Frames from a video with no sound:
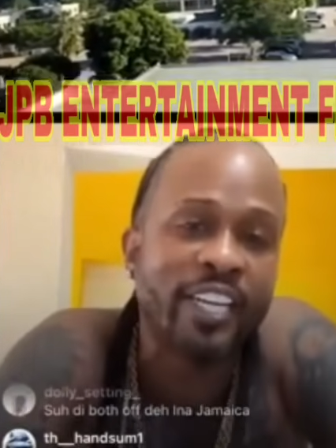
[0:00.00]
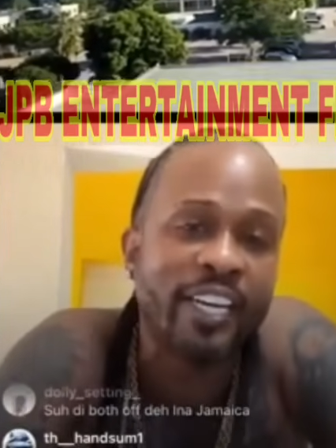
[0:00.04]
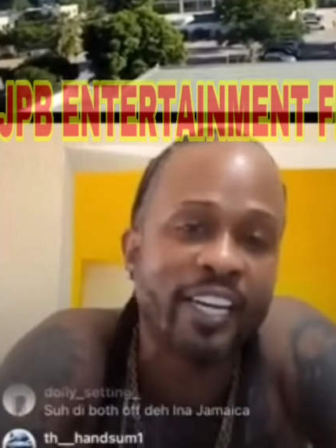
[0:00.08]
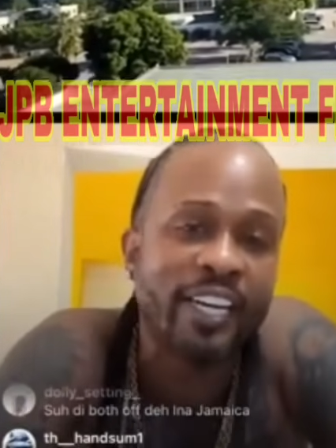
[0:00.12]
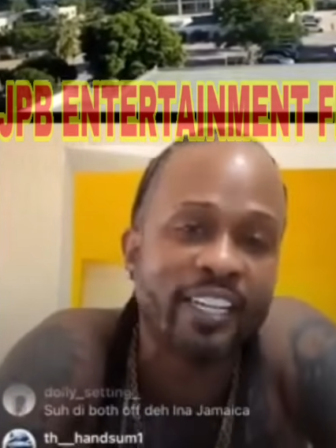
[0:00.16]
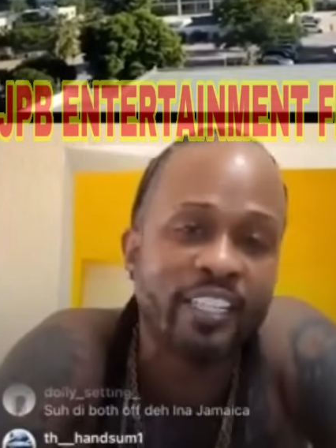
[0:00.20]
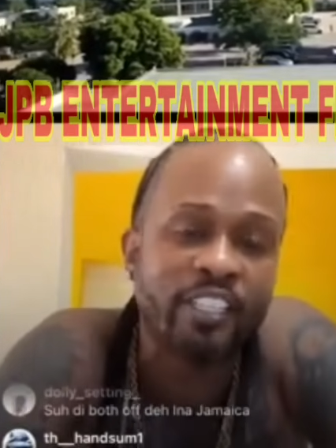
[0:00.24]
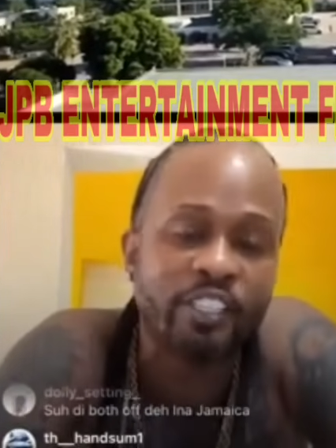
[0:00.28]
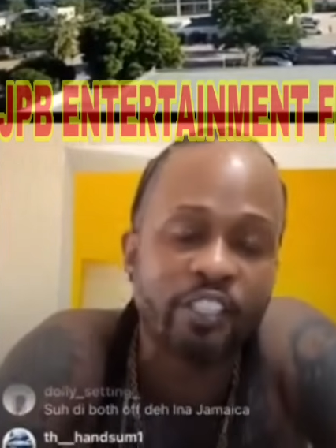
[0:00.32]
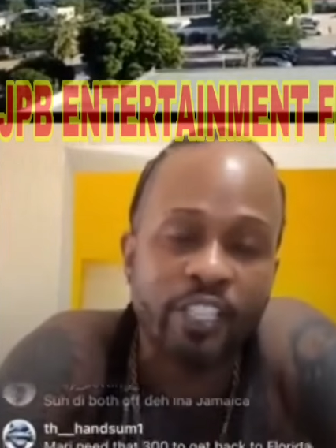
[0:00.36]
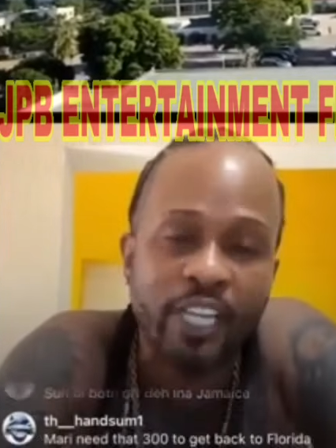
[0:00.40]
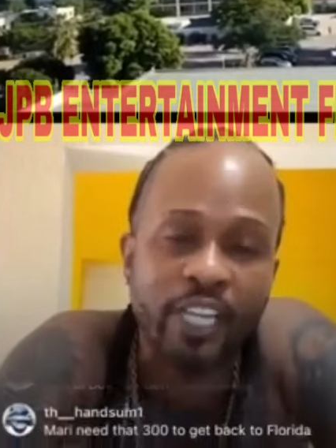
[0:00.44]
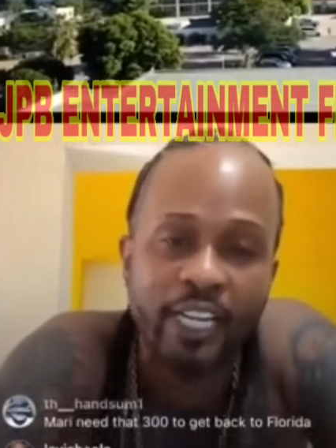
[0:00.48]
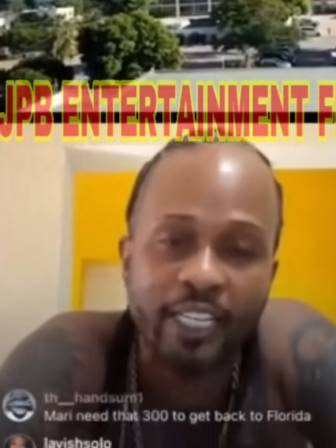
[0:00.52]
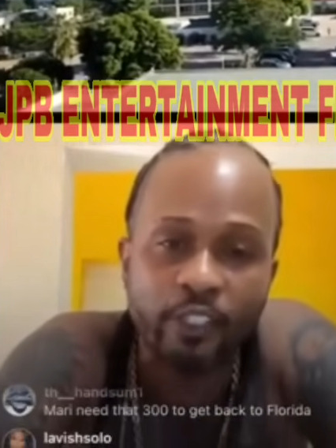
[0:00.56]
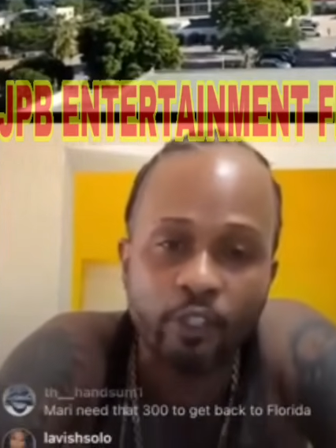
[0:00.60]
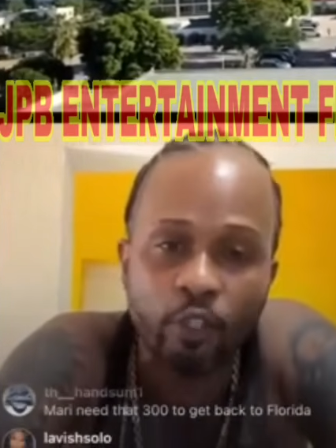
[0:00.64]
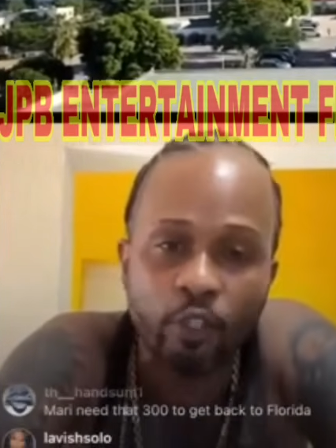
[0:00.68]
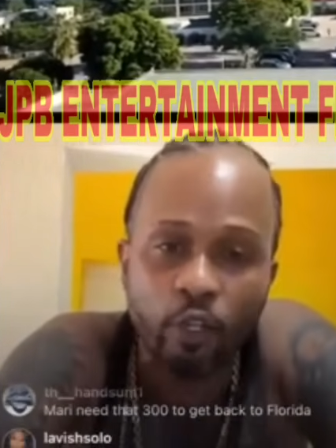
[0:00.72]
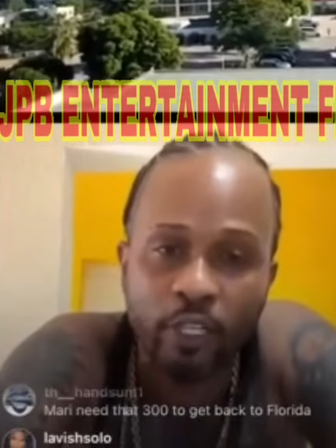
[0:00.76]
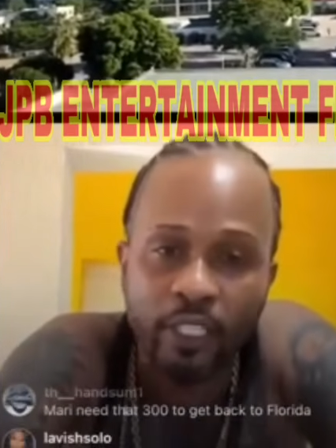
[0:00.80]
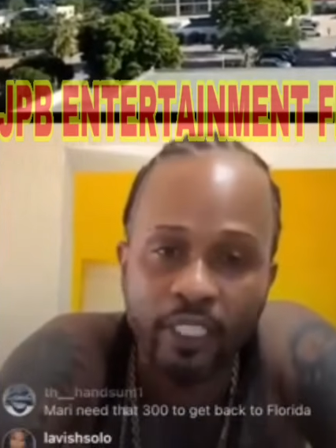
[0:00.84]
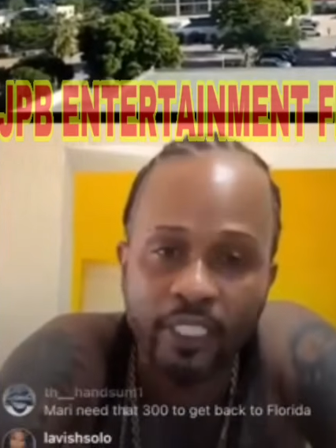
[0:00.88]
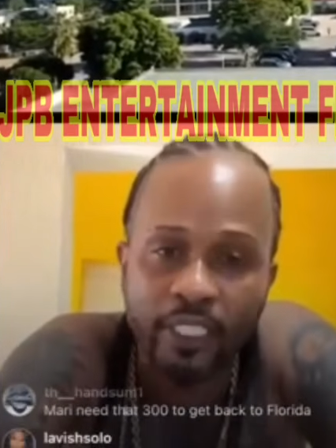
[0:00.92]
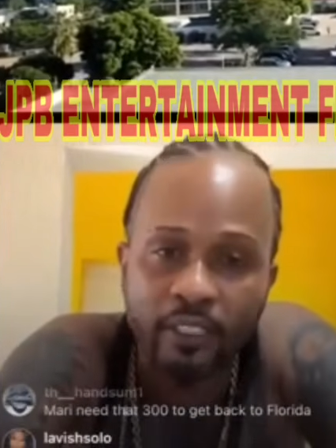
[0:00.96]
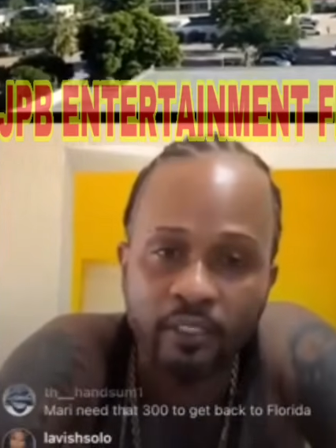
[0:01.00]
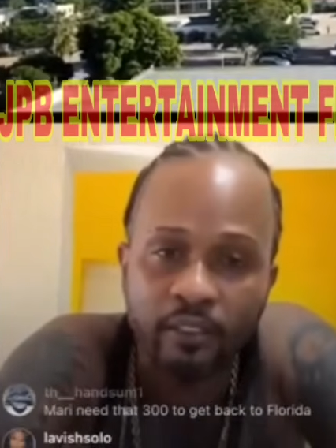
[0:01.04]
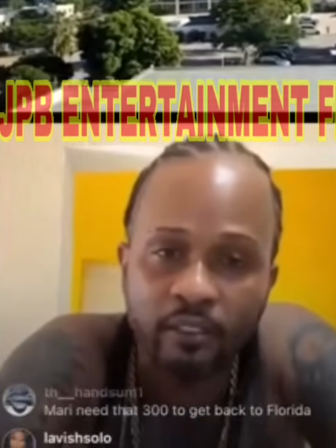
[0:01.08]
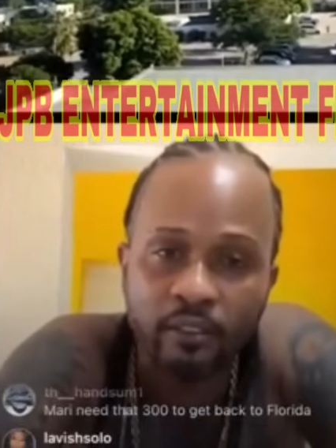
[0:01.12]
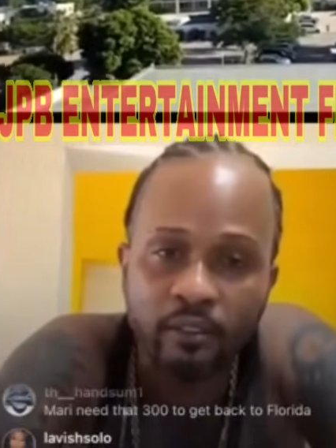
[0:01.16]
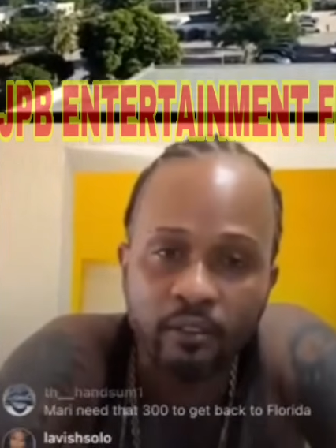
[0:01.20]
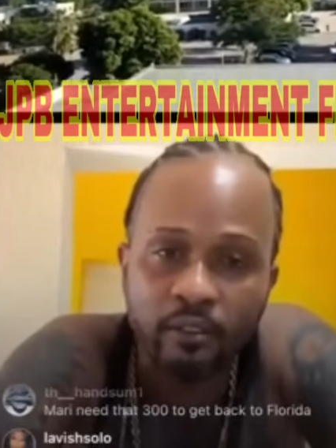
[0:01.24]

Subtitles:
and you need to change